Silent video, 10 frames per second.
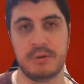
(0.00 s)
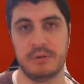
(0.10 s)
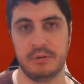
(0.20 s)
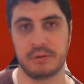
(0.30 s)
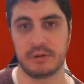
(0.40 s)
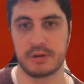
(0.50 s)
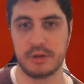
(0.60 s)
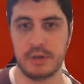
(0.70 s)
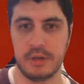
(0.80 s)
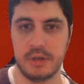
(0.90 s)
nuclear.
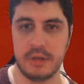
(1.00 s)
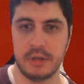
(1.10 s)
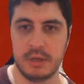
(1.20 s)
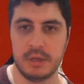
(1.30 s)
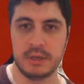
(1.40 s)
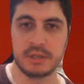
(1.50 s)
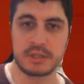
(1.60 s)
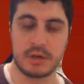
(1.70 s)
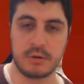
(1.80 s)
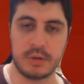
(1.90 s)

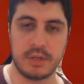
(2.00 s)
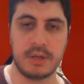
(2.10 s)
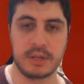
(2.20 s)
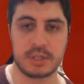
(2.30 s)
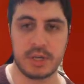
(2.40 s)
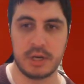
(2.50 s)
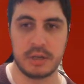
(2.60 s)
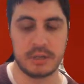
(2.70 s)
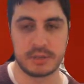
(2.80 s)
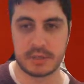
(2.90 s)
So in a nutshell,
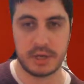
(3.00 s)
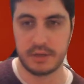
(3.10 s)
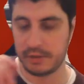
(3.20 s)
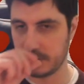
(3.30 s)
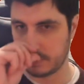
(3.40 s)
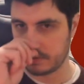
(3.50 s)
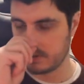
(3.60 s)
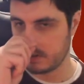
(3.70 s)
it's kind of,